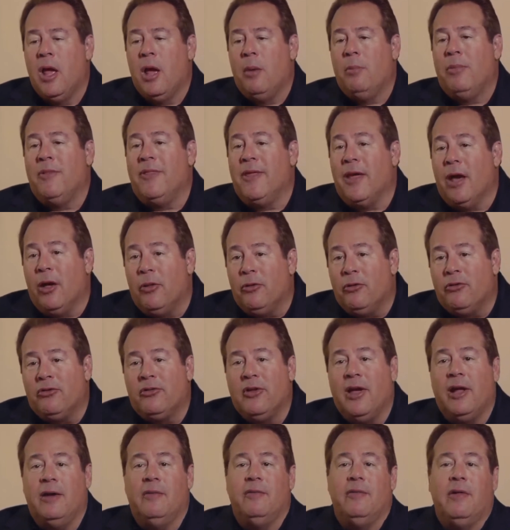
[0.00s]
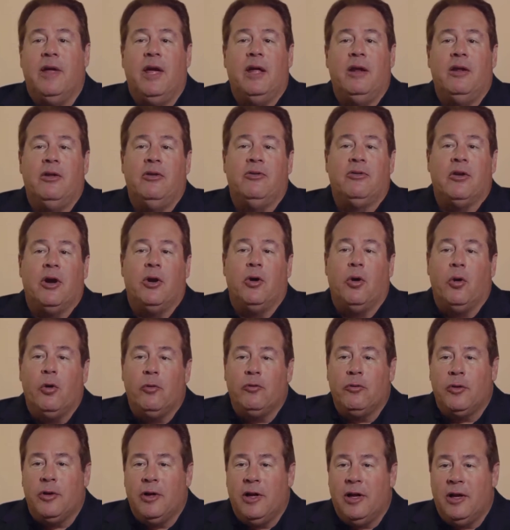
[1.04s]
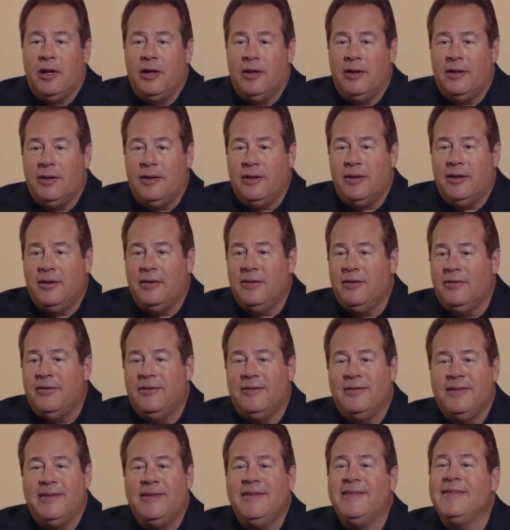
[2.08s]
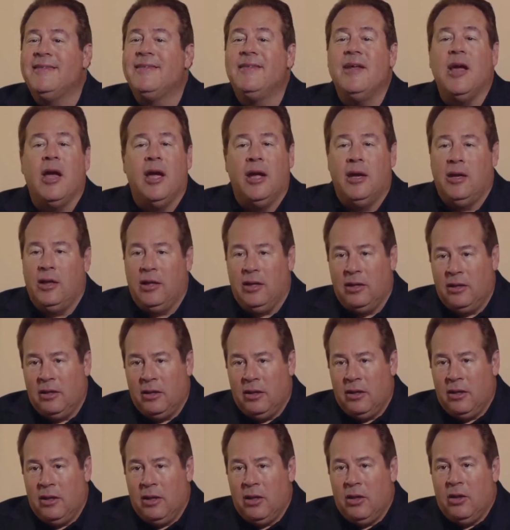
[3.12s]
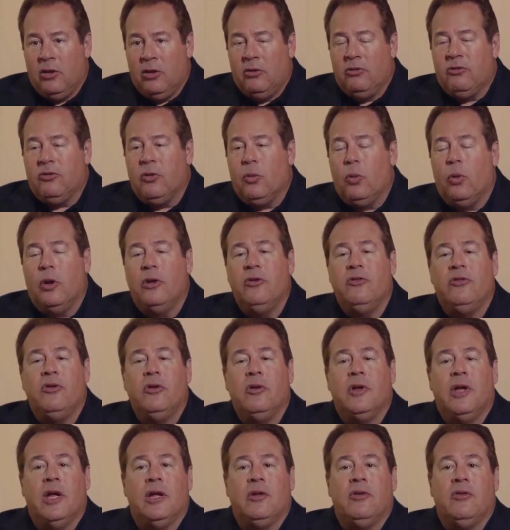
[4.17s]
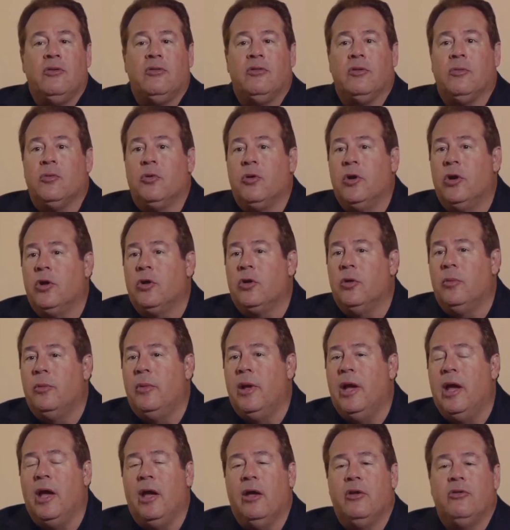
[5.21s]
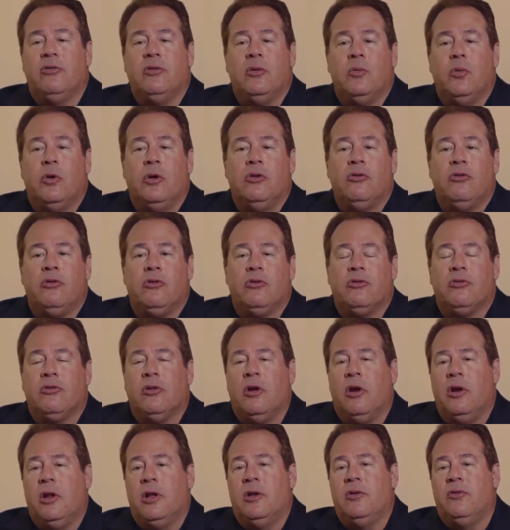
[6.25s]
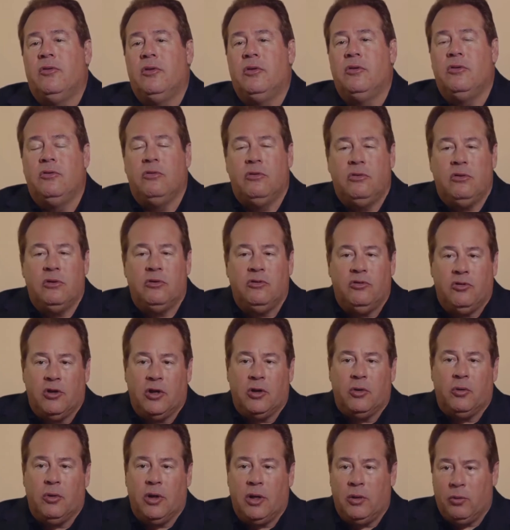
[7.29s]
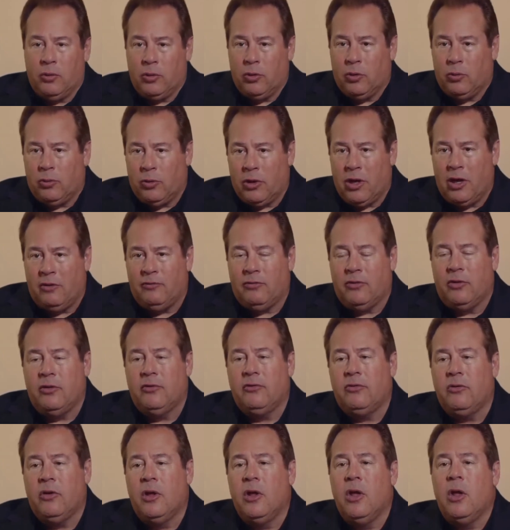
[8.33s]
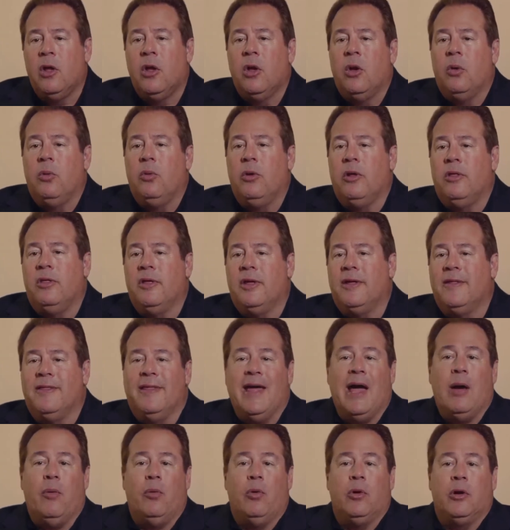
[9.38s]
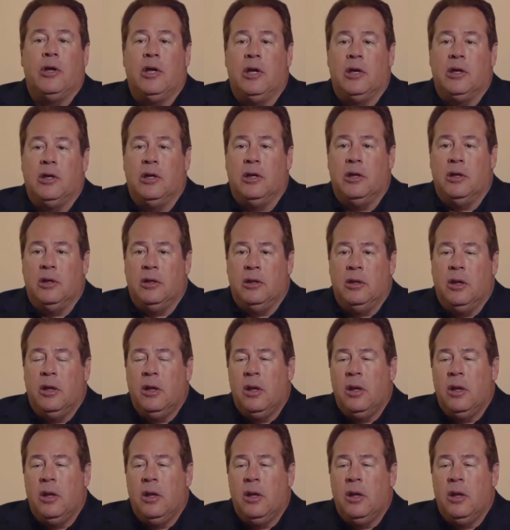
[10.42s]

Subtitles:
But the other side of that is our overhead is tiny. So once you get to some critical mass and once you're starting to generate real profits, we think that will kick in.